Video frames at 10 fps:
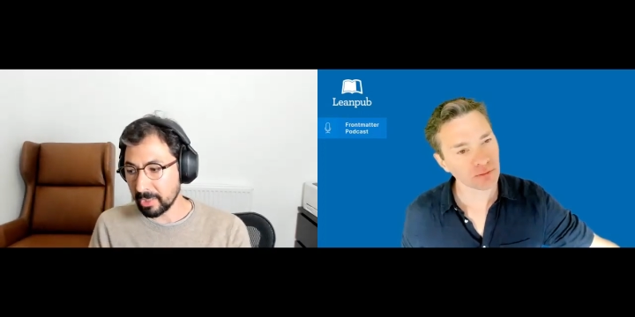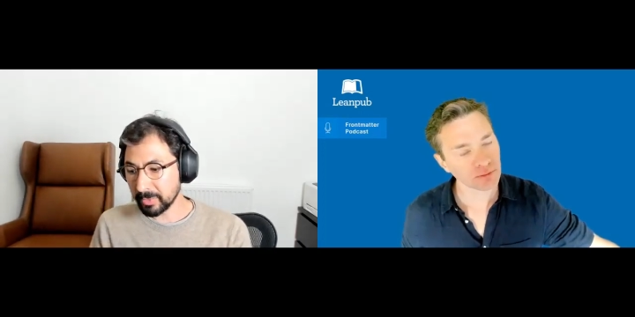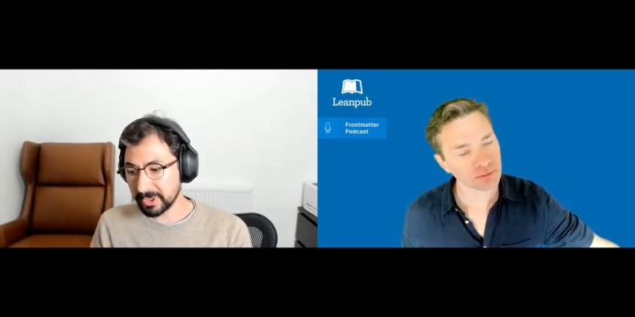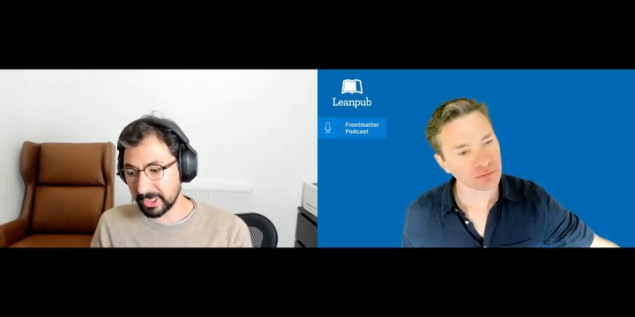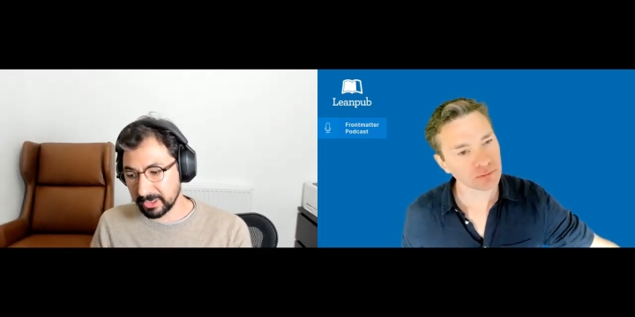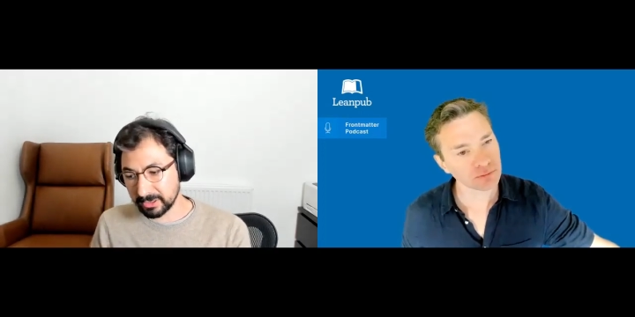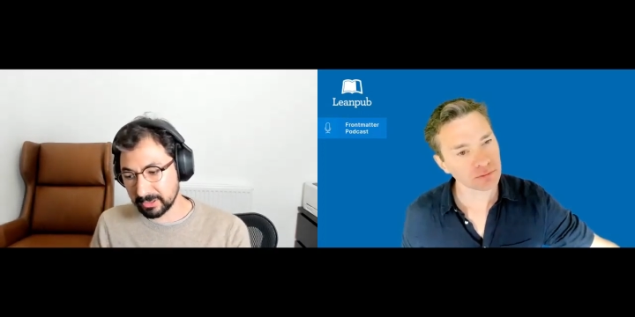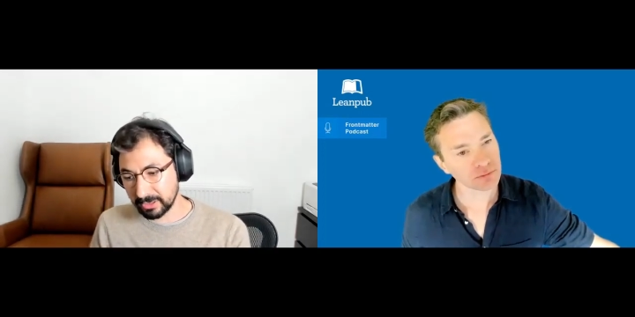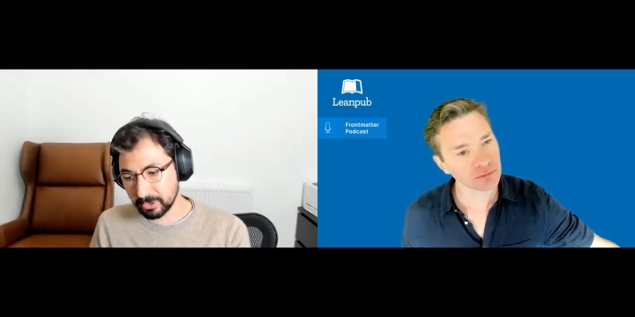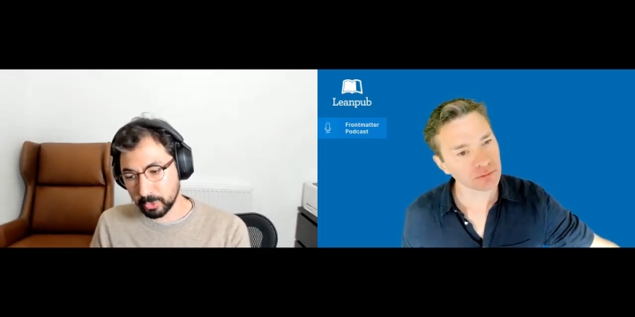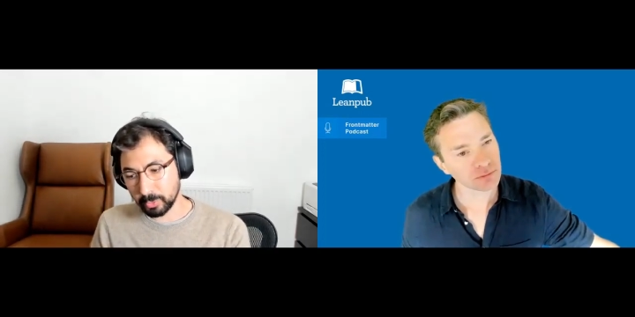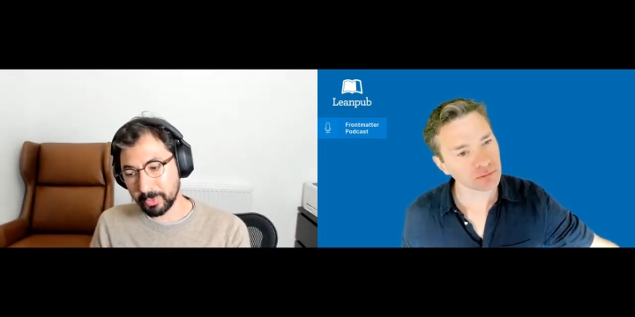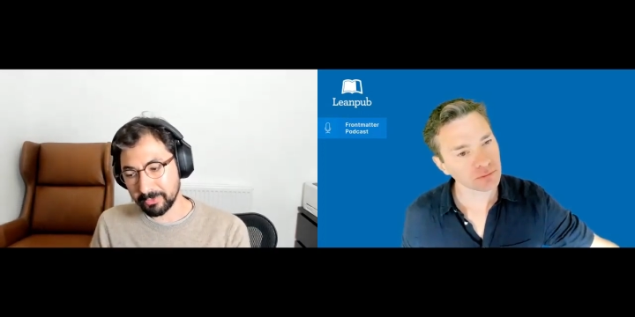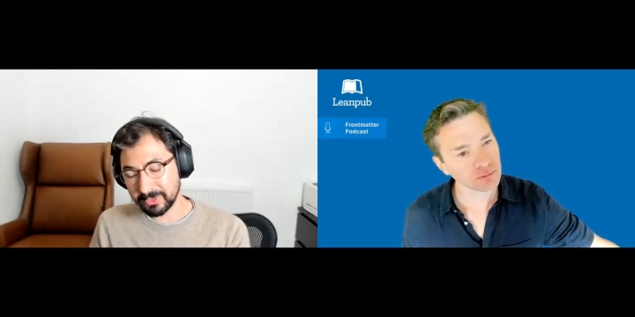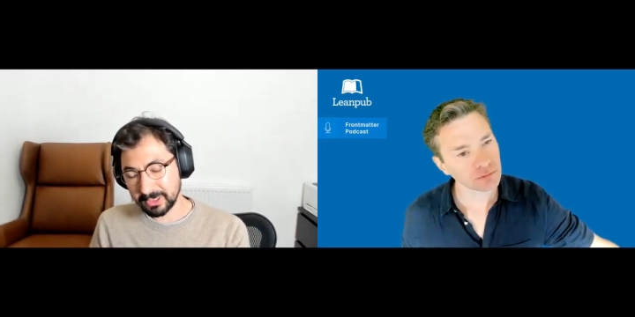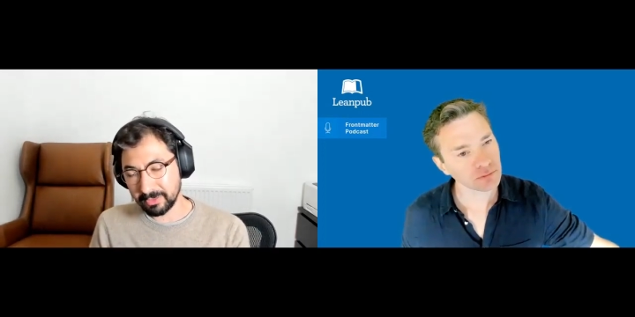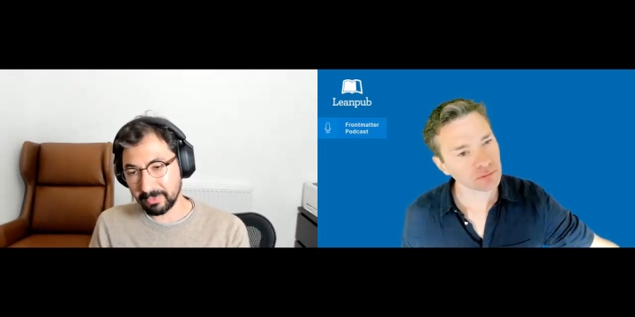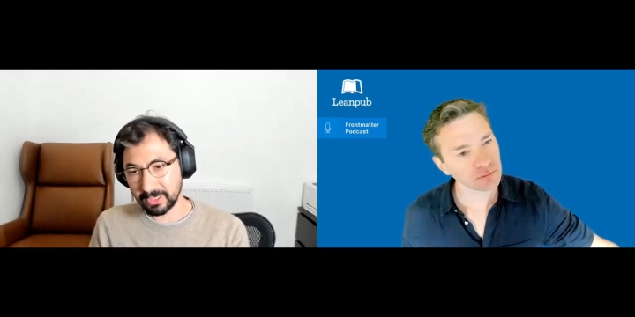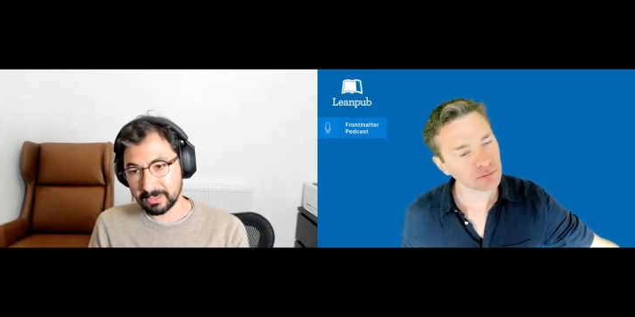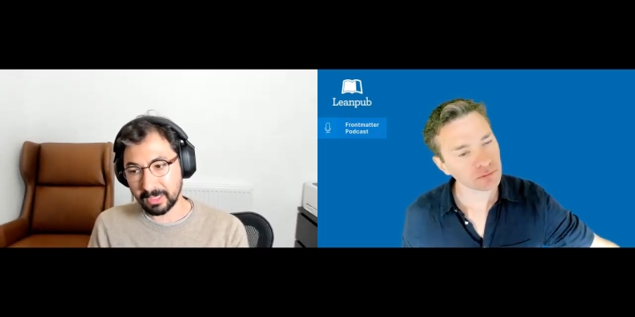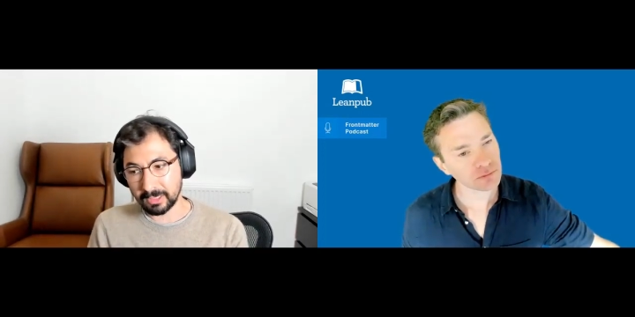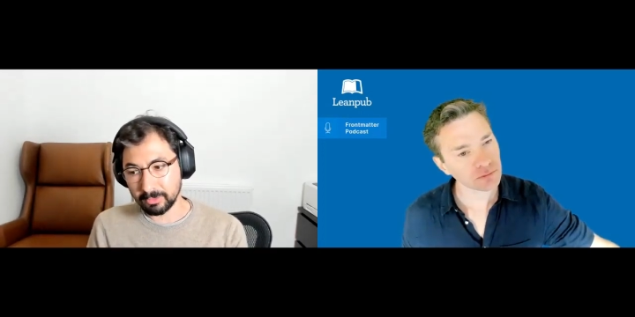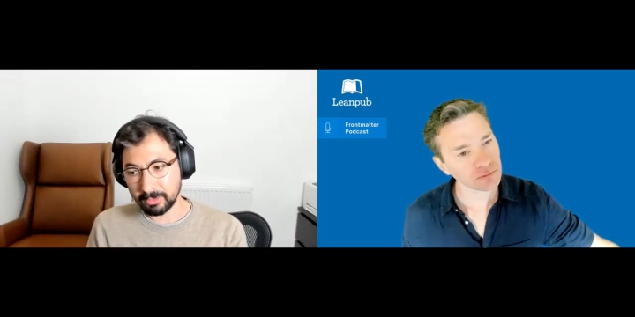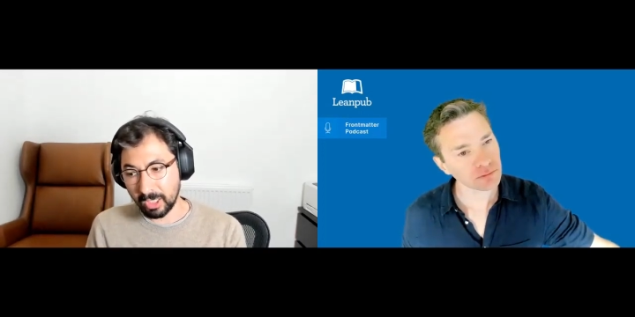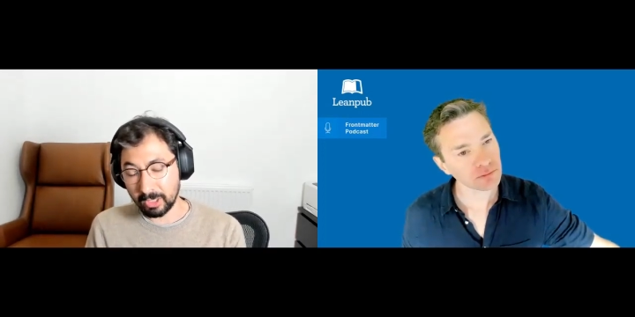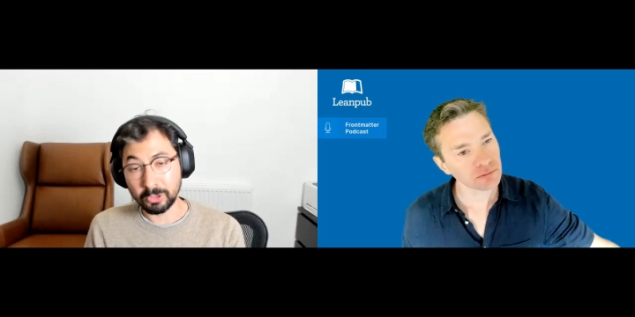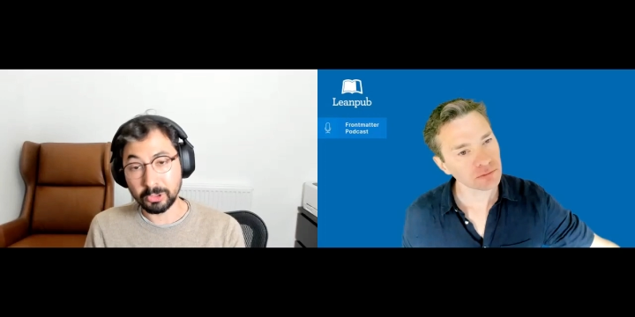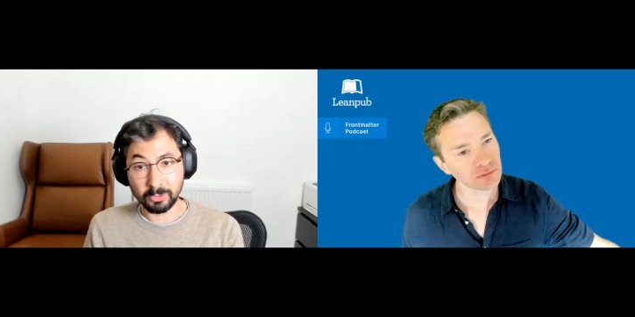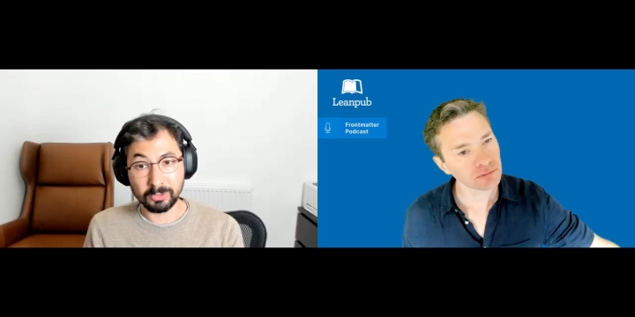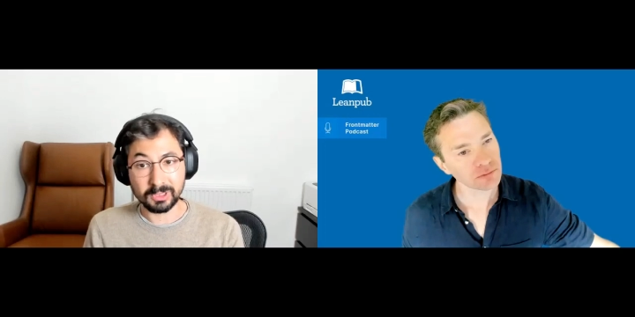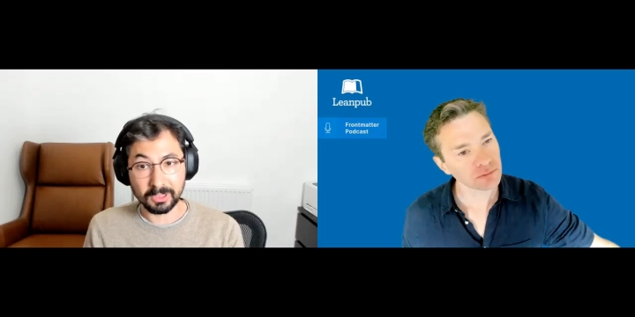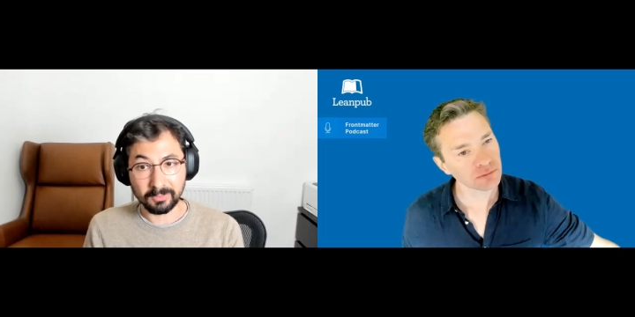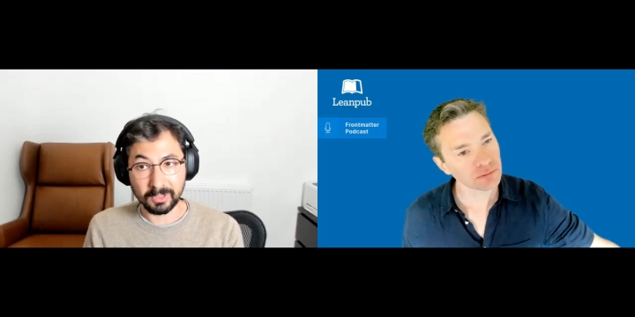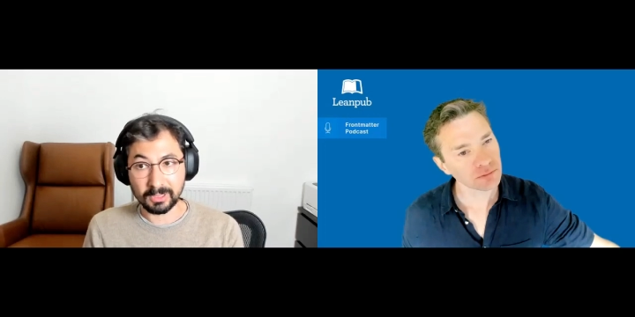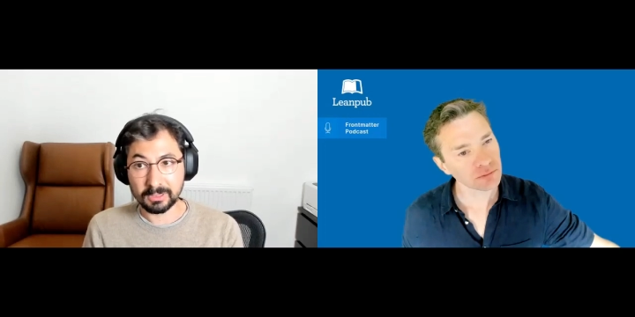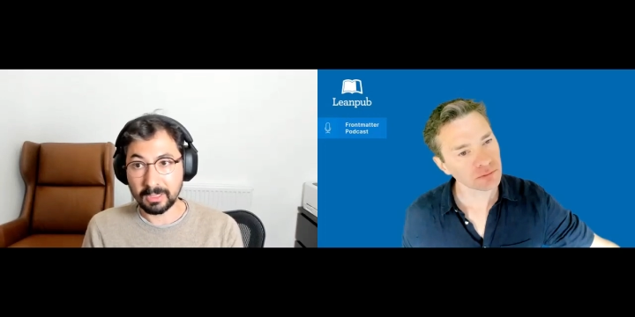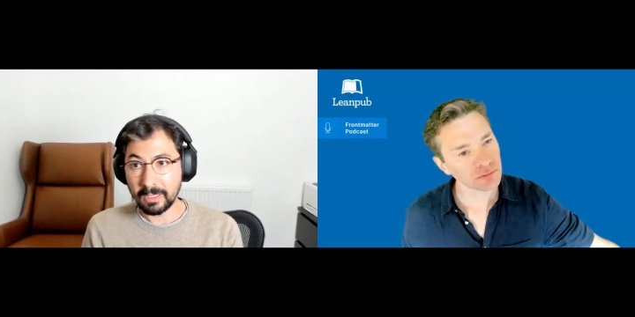Speaker 1: But there is this group of surveys that are longitudinal surveys.